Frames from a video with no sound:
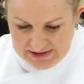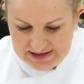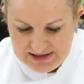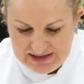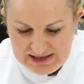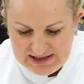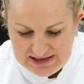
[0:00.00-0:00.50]
So
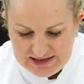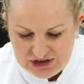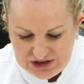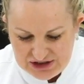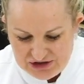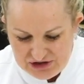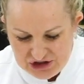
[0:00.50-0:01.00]
this is
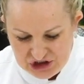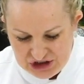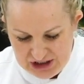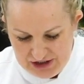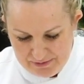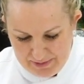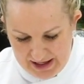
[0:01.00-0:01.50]
just on a
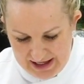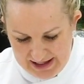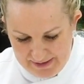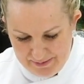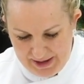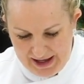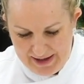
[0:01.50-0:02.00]
sheet of
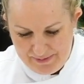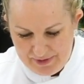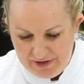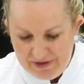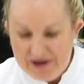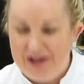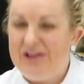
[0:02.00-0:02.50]
baking
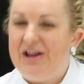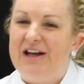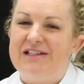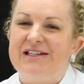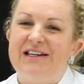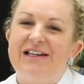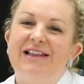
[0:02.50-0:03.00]
paper, and I
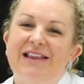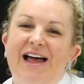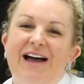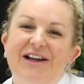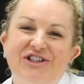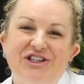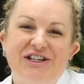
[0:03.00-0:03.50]
like to get a
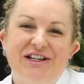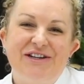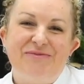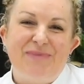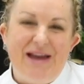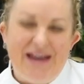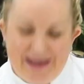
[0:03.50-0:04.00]
large sheet
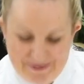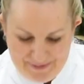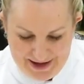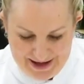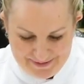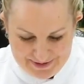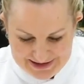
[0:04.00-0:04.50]
of baking
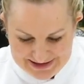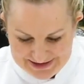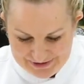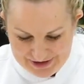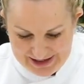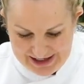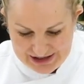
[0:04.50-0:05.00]
paper so
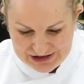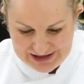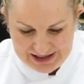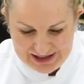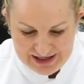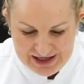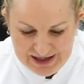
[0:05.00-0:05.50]
I can
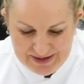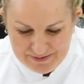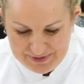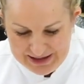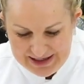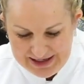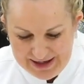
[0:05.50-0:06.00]
actually
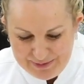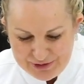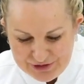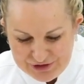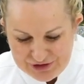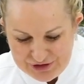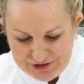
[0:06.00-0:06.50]
pick it up
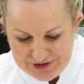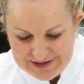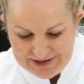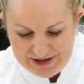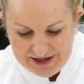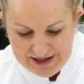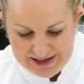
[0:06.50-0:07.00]
on 2
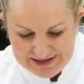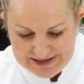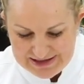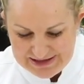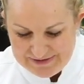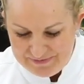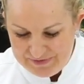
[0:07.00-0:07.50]

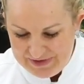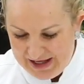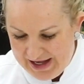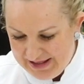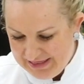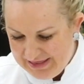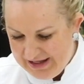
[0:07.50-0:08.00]
sides
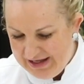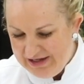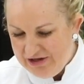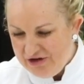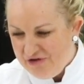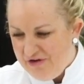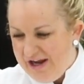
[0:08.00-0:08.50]
and
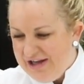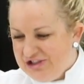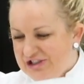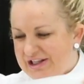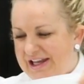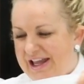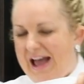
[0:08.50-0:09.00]
then
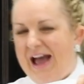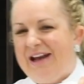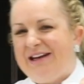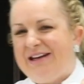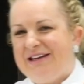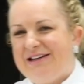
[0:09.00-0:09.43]
gradually add it